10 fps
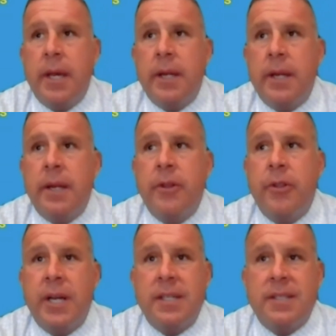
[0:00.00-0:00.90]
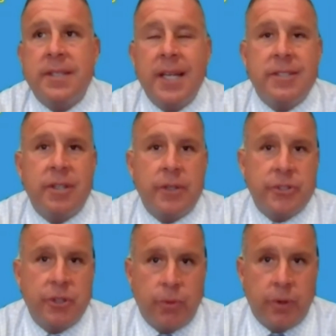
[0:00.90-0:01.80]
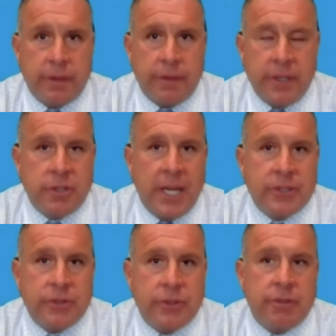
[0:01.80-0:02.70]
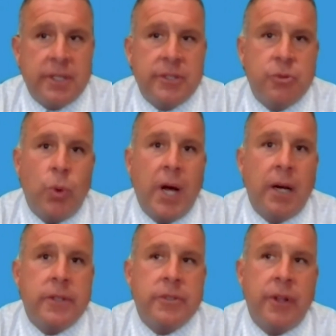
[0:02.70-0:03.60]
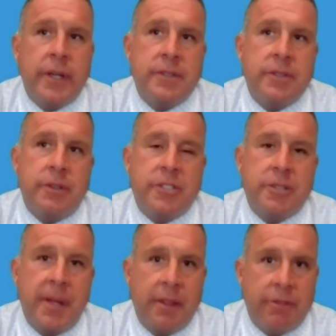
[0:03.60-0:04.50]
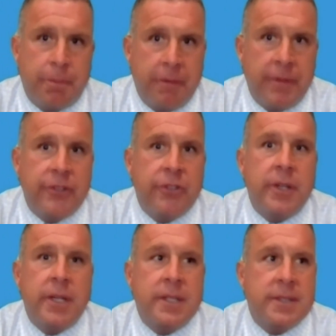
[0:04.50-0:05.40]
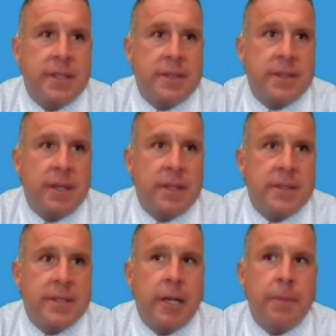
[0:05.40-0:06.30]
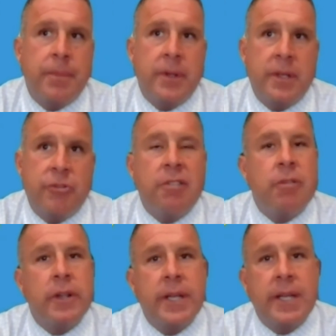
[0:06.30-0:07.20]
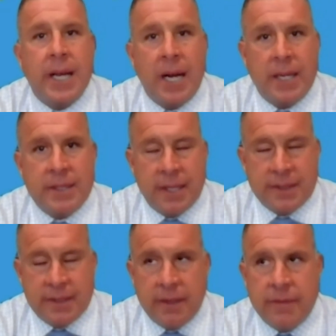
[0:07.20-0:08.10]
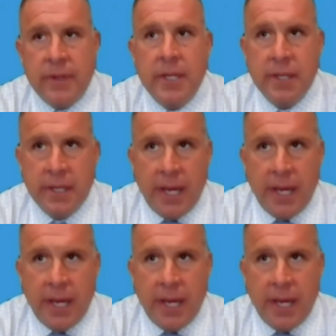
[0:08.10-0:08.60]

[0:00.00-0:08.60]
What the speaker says: in the United States, it also works for international trusts as well, as long as there's a spendthrift provision and it's set up generally in the context of